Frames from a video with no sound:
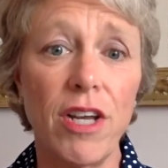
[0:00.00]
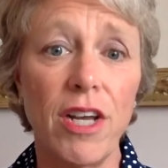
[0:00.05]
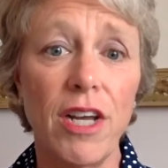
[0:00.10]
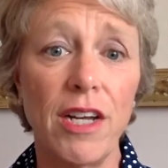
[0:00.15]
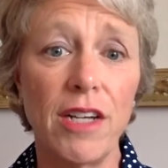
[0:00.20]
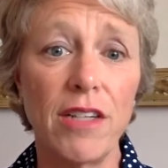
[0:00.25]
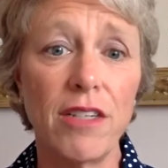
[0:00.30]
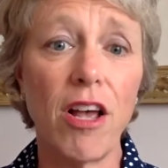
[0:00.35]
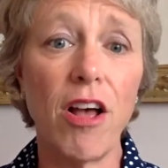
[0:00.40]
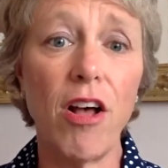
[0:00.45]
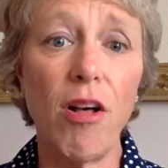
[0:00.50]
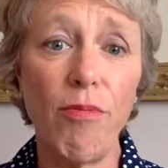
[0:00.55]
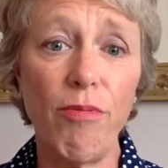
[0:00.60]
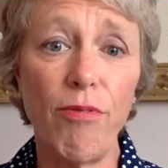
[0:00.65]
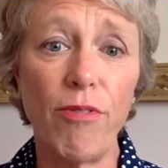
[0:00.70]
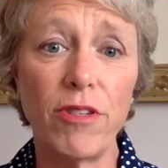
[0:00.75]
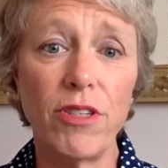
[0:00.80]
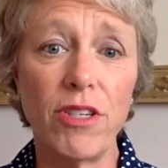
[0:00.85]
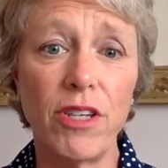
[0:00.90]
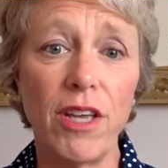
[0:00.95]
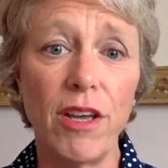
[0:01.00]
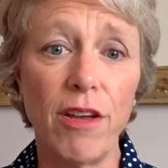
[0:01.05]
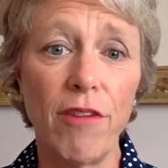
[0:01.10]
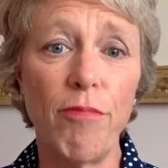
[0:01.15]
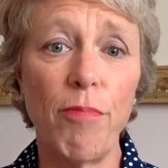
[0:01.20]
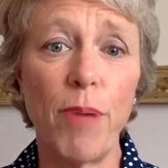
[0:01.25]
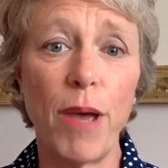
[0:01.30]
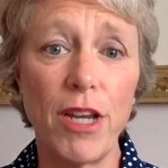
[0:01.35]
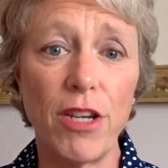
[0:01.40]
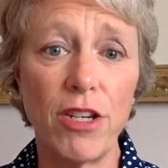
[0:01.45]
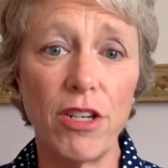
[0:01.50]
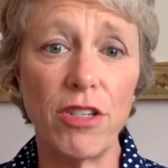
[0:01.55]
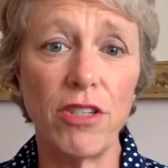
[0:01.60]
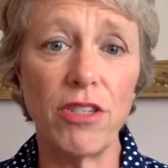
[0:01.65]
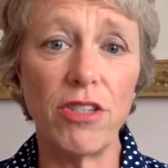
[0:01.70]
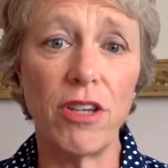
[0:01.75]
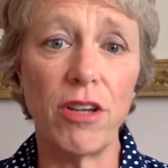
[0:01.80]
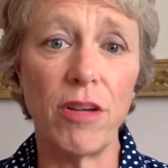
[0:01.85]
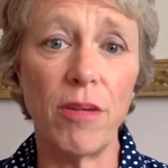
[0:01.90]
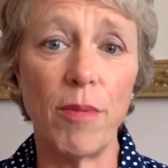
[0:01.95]
It's helpful to give patients
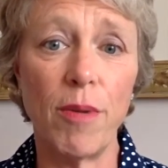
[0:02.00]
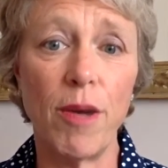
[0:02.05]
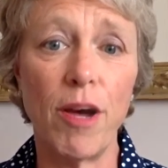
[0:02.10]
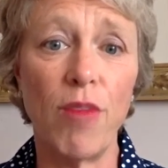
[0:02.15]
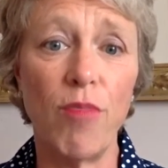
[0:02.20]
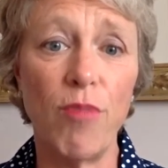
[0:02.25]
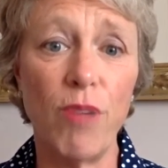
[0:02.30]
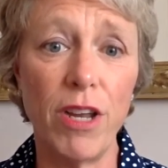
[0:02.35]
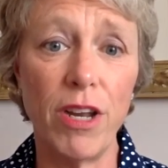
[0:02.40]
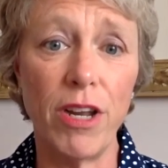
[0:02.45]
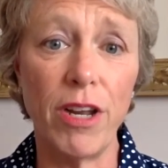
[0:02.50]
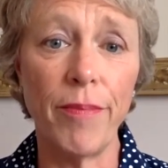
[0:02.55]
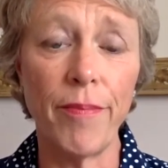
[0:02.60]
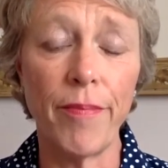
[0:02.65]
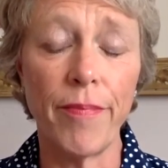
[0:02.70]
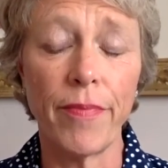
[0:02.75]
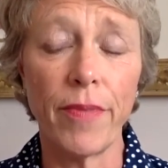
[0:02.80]
some reading.